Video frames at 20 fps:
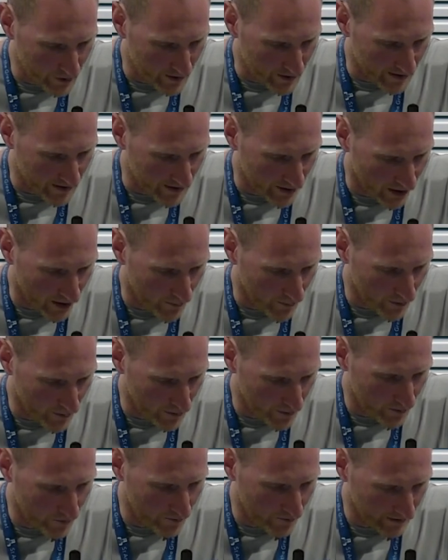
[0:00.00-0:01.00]
to decide
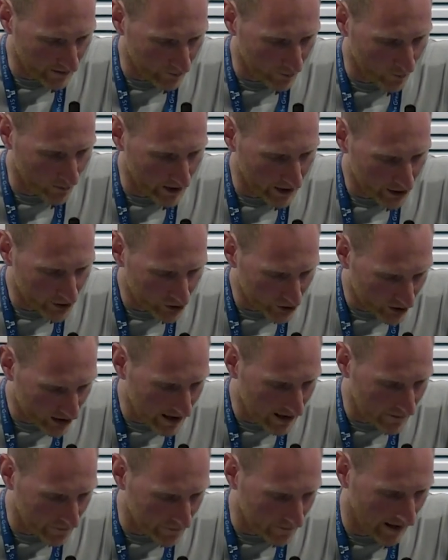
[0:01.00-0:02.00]
whether you think we
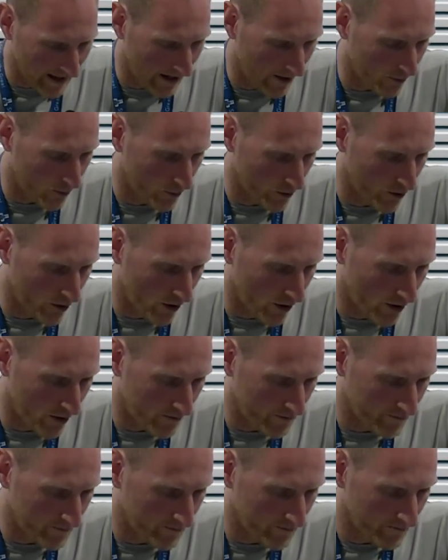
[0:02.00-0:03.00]
achieved that or not.
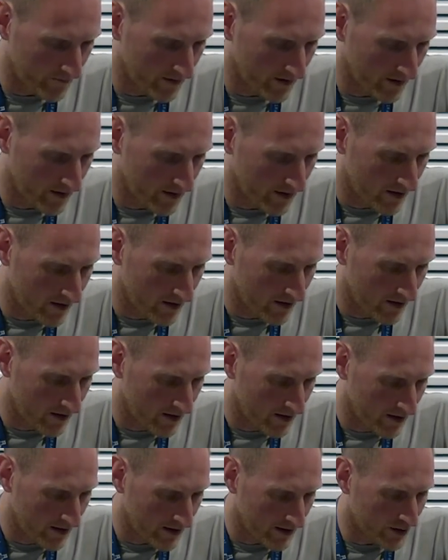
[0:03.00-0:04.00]

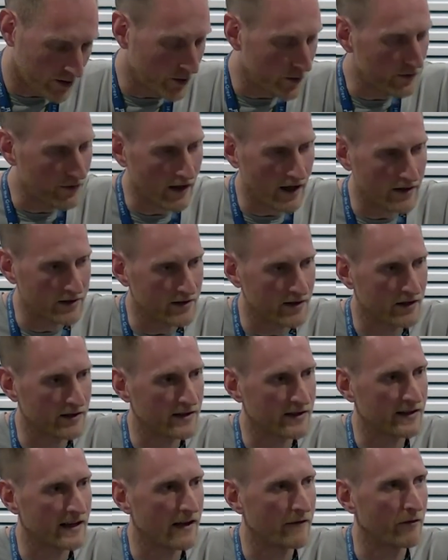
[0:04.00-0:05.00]
In
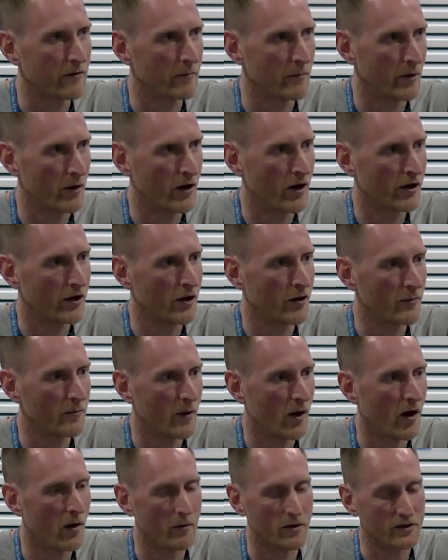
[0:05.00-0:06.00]
2007, Barack
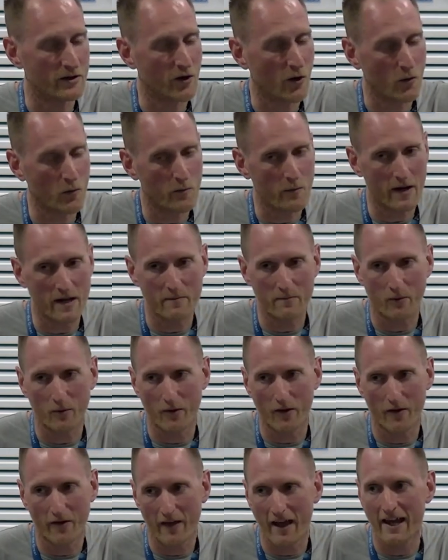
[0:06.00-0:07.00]
Obama told people
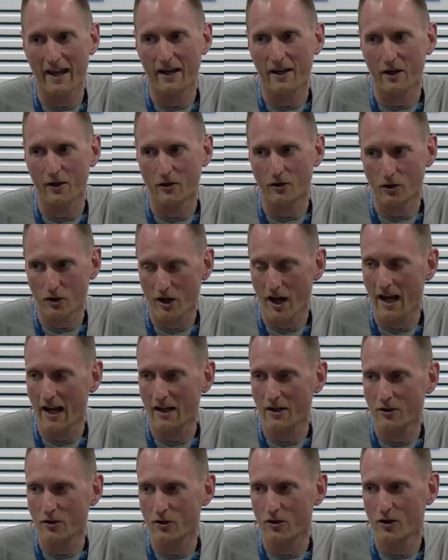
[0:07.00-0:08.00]
that they could
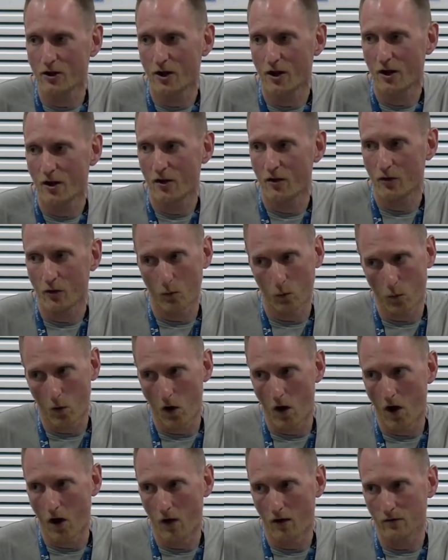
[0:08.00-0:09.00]
change the
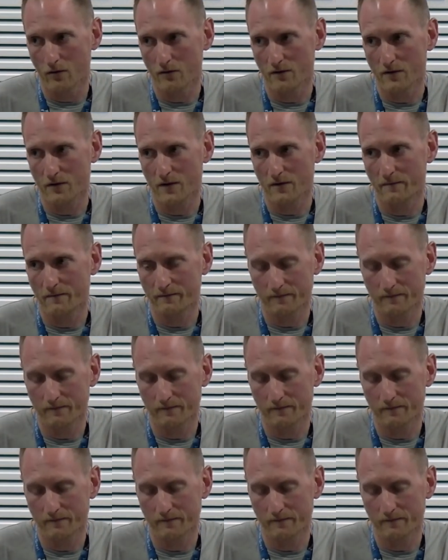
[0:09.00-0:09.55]
world.